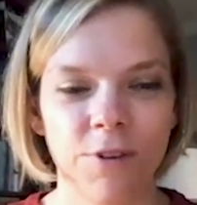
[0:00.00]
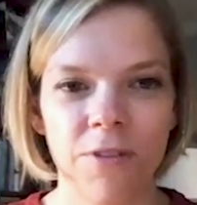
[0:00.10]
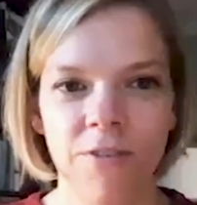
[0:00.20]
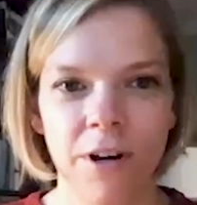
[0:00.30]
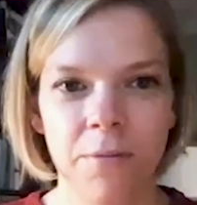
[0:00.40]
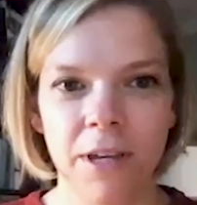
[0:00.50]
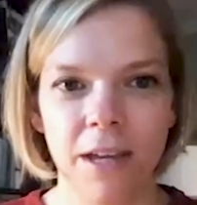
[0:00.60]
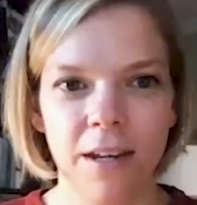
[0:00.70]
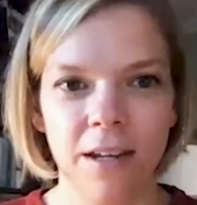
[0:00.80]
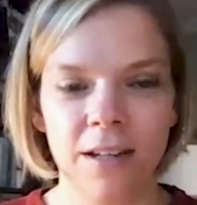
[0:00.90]
the very
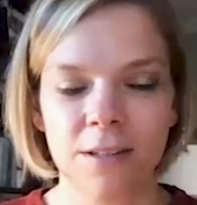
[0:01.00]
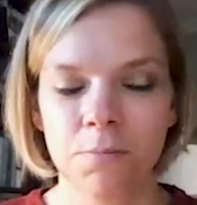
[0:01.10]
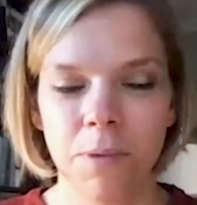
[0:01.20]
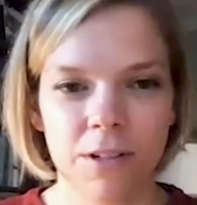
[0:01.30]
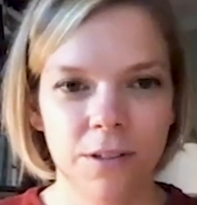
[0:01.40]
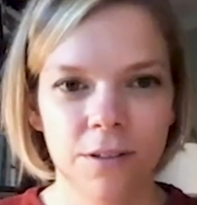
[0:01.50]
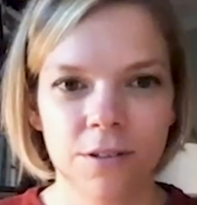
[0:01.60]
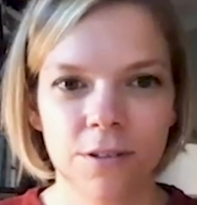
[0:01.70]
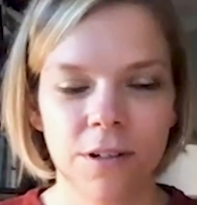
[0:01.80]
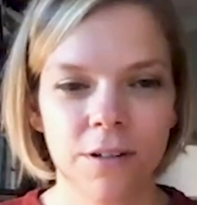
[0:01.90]
beginning, especially in those
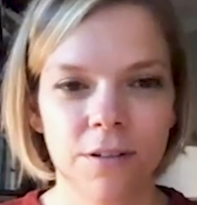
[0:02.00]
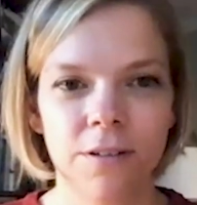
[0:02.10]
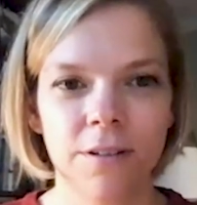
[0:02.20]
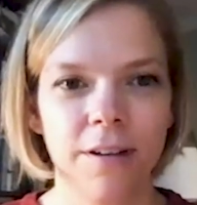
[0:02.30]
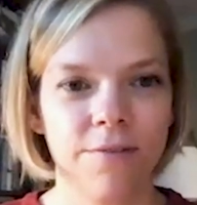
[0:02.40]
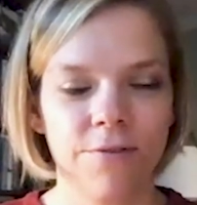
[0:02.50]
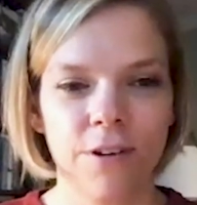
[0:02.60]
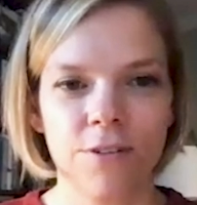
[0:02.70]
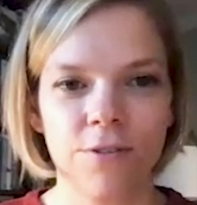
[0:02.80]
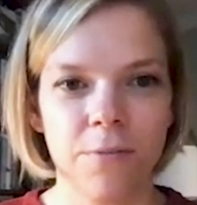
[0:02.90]
critical, like,
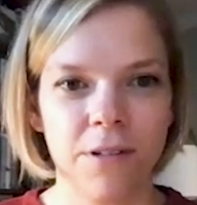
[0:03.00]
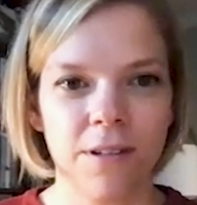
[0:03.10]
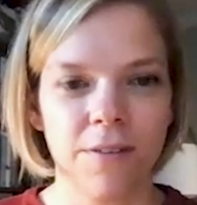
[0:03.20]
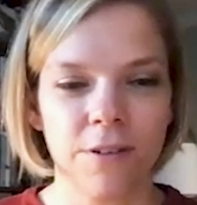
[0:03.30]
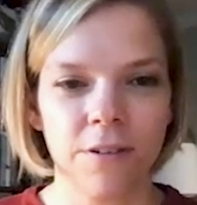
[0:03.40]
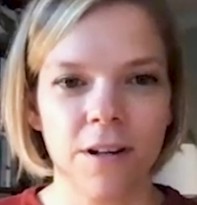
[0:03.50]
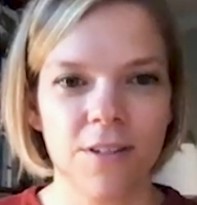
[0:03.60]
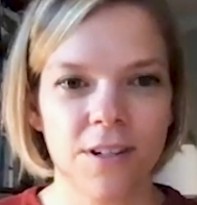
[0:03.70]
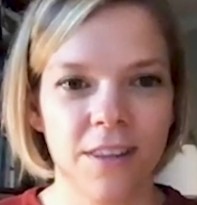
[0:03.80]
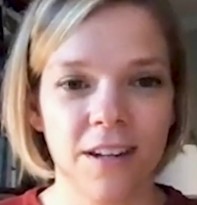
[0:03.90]
first few months after
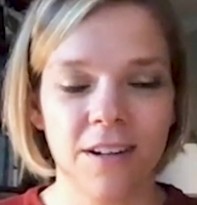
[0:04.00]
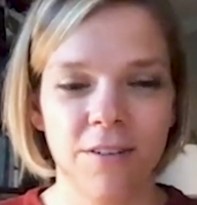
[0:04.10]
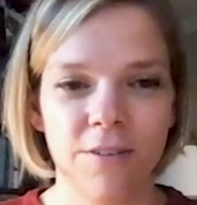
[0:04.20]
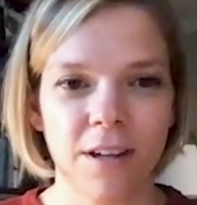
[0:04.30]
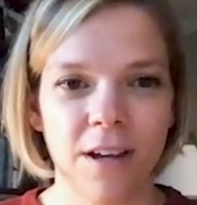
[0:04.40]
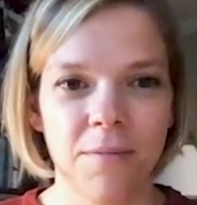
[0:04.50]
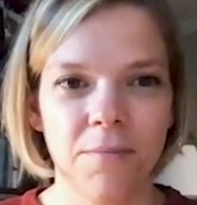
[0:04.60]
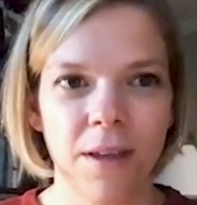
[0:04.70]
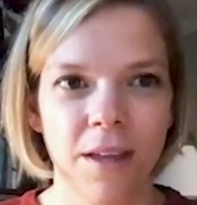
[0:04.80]
launch. And then over time,